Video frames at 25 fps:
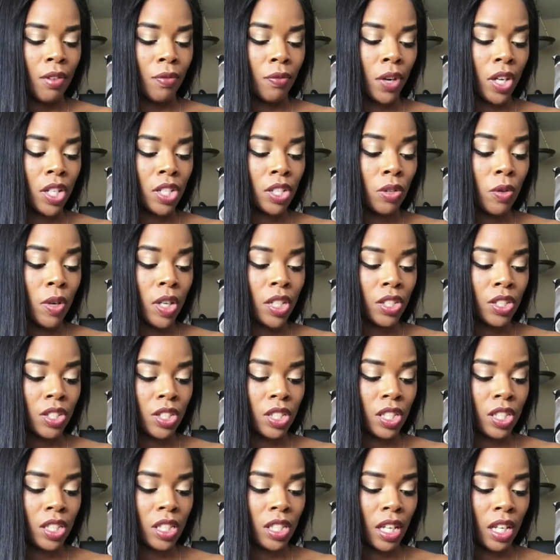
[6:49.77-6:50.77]
First question
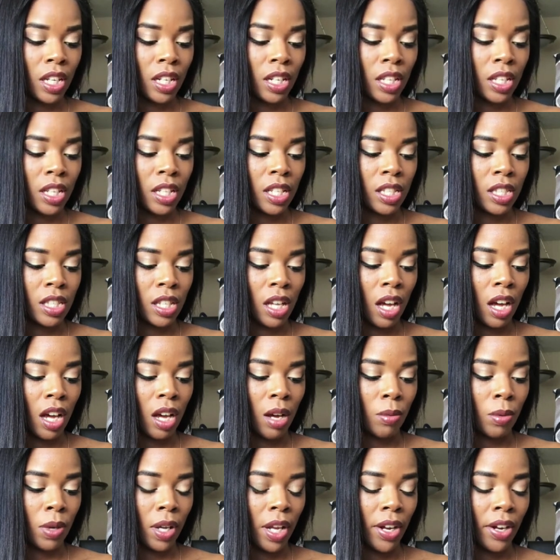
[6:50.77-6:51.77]
she said is,
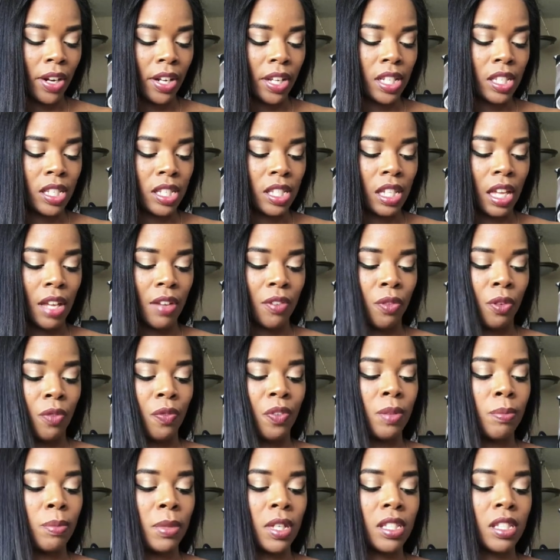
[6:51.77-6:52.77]
areas safe for
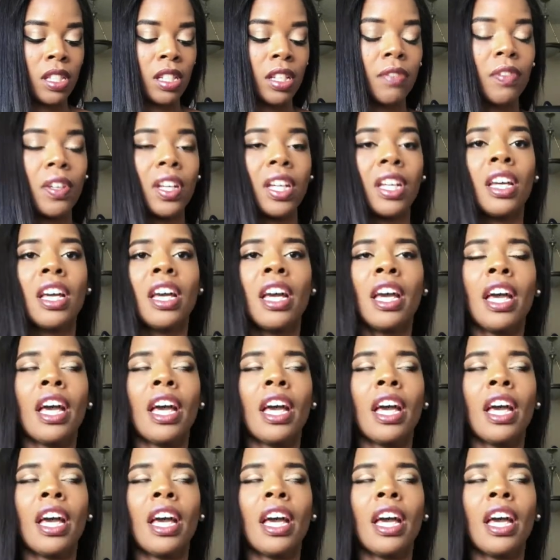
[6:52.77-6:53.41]
females to live in.